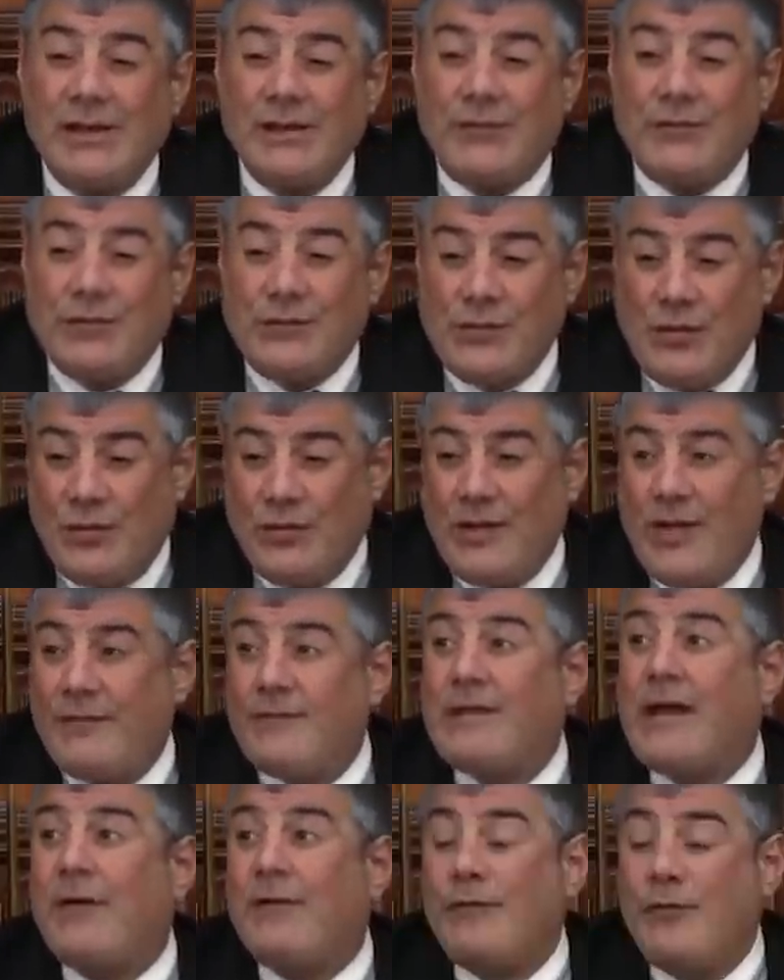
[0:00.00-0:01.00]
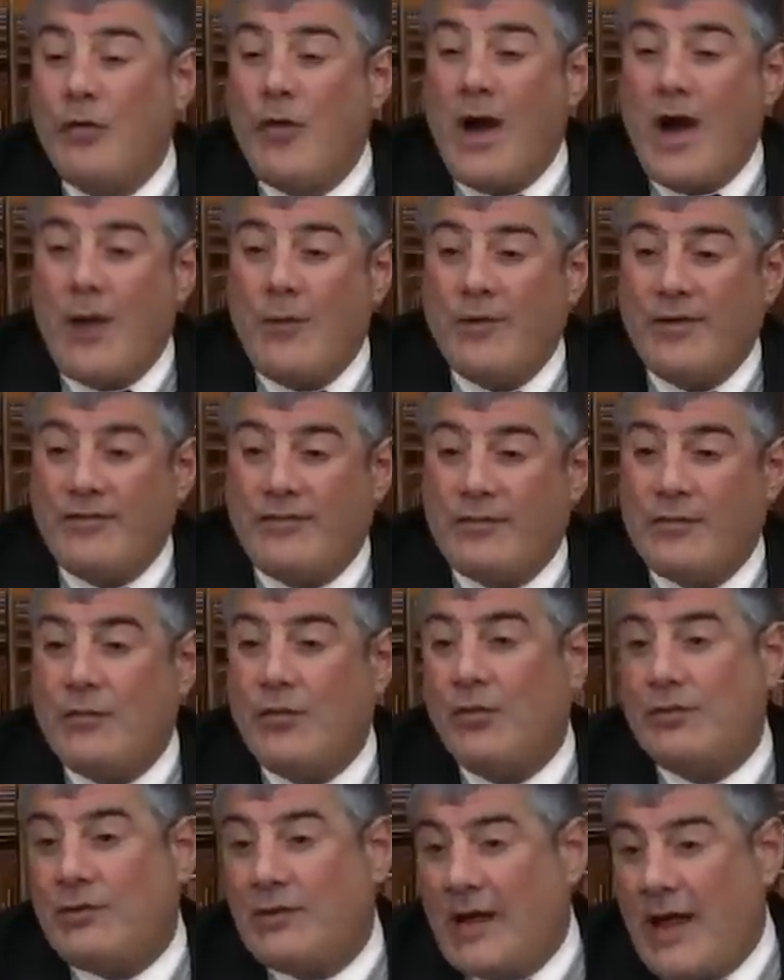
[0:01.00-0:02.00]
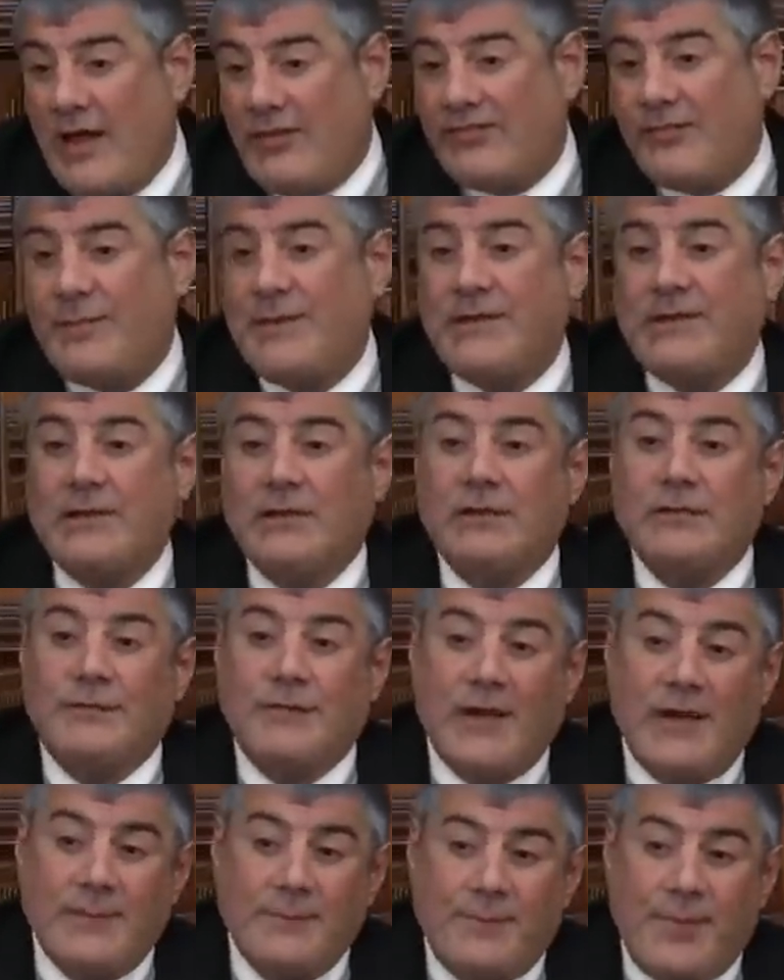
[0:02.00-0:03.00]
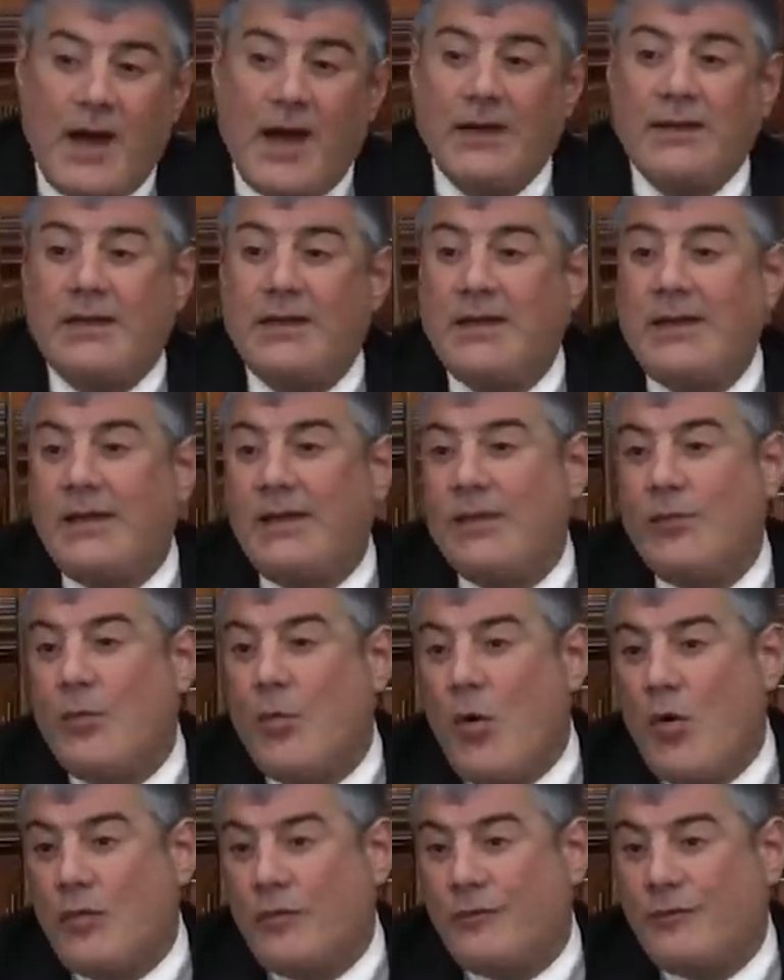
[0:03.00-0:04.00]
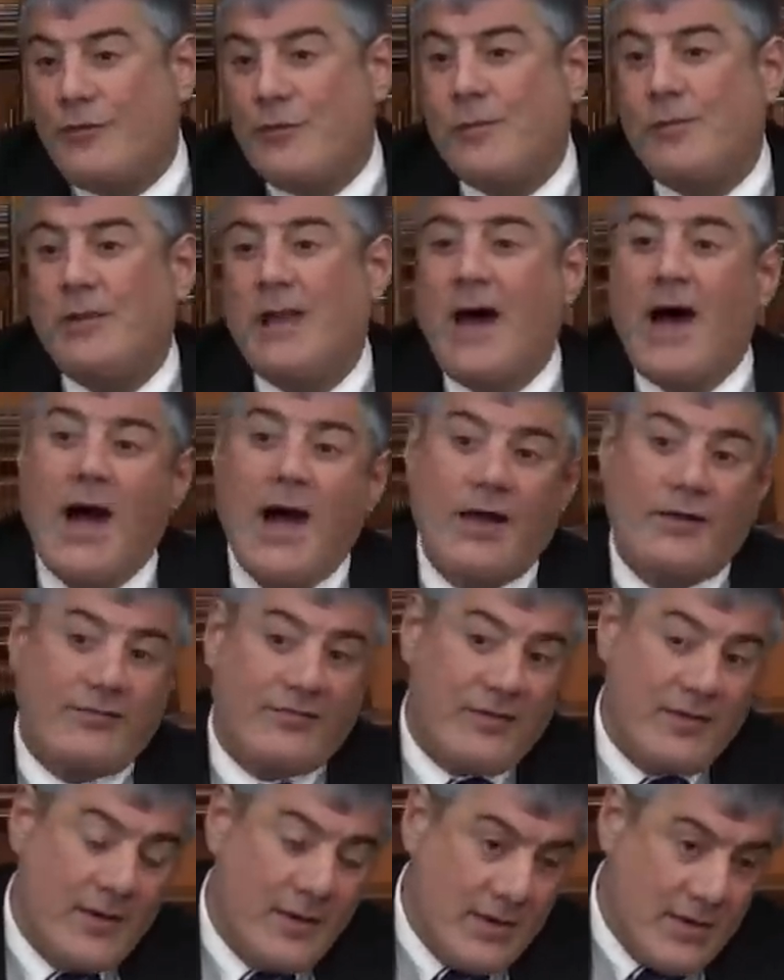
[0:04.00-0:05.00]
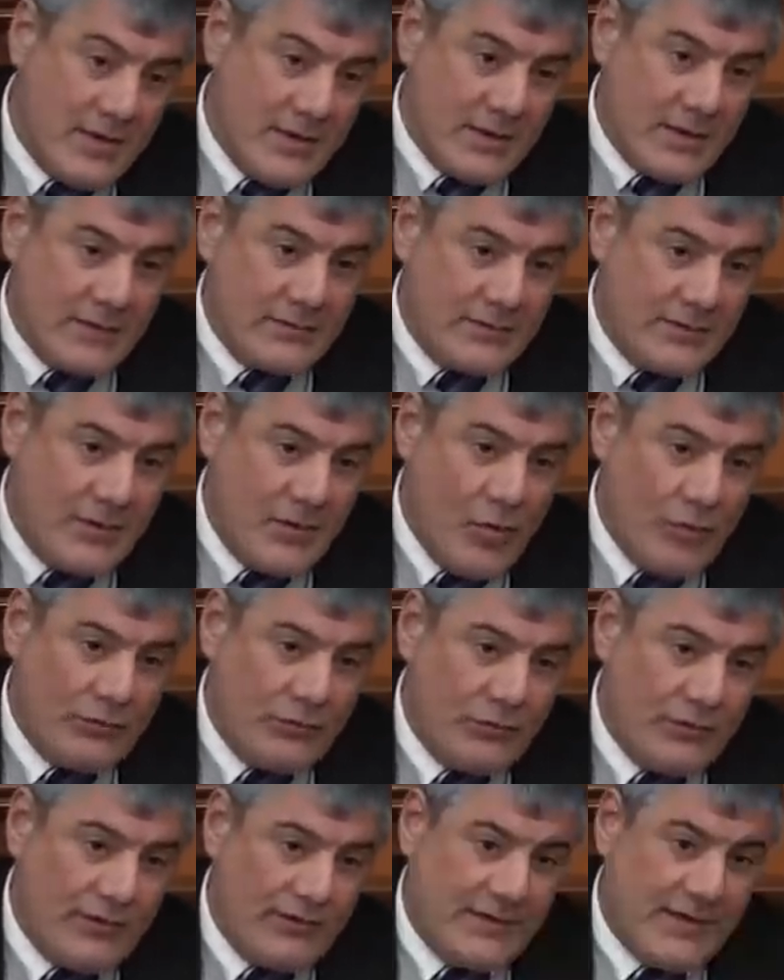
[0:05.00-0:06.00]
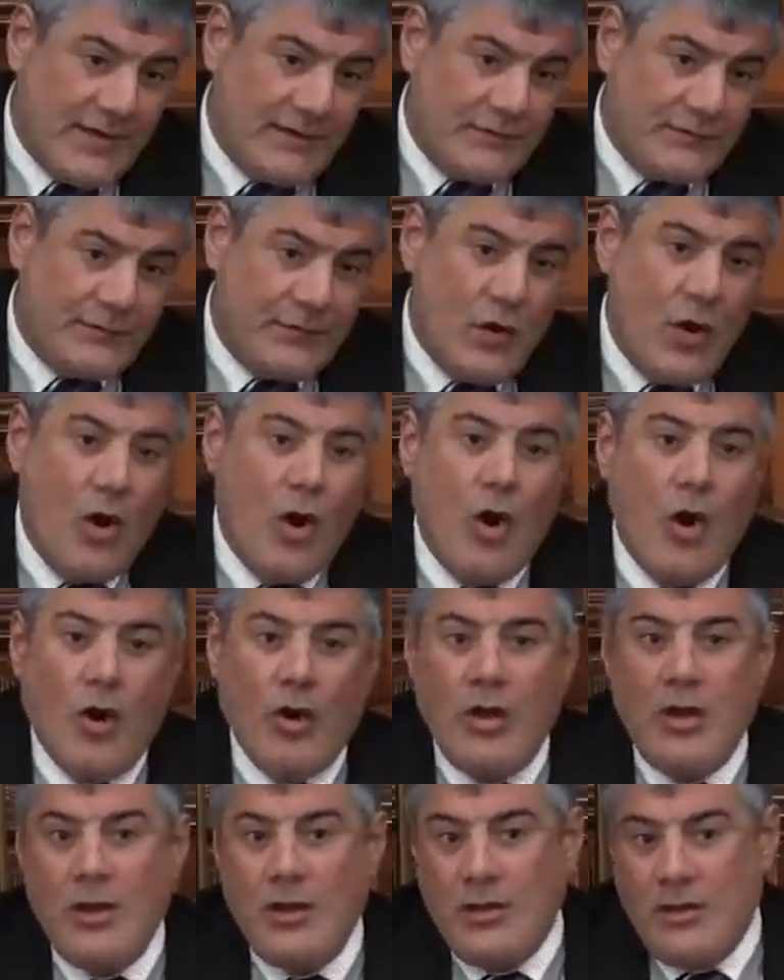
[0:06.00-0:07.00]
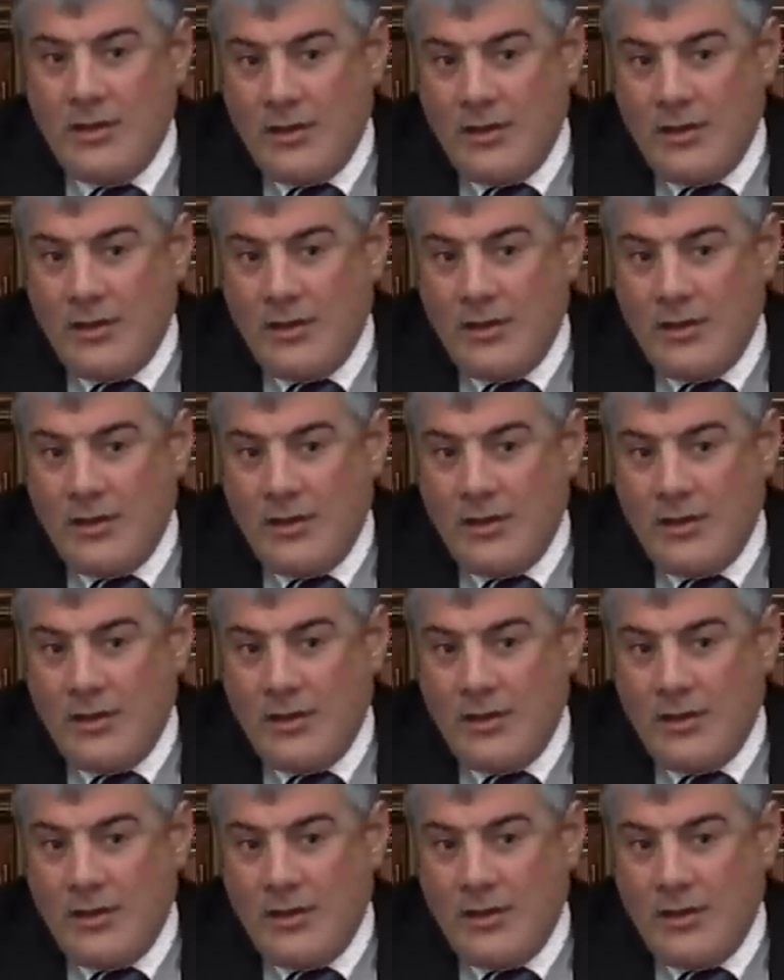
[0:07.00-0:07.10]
If you don't have now four hours to go to the hospital, find parking, walk few blocks, go to the tenth floor,